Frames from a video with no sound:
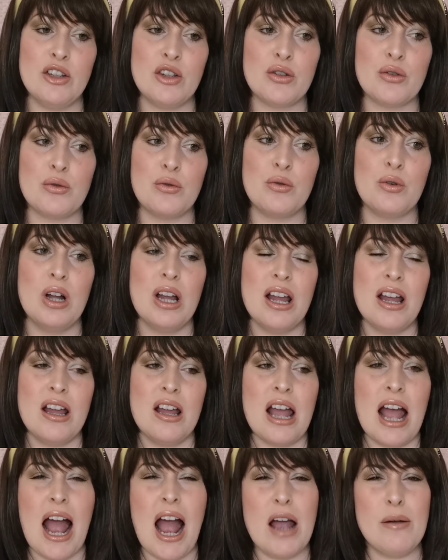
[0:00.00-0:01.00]
So
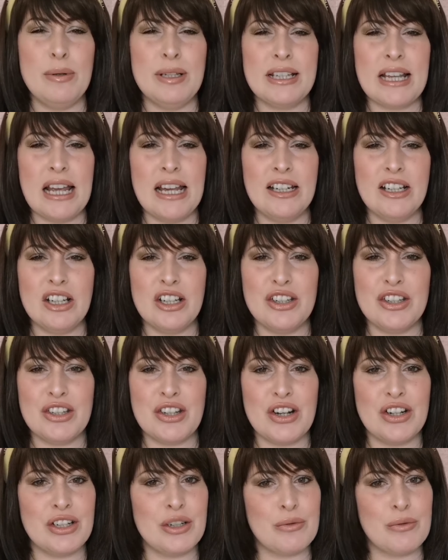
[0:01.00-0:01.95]
I was kind of concerned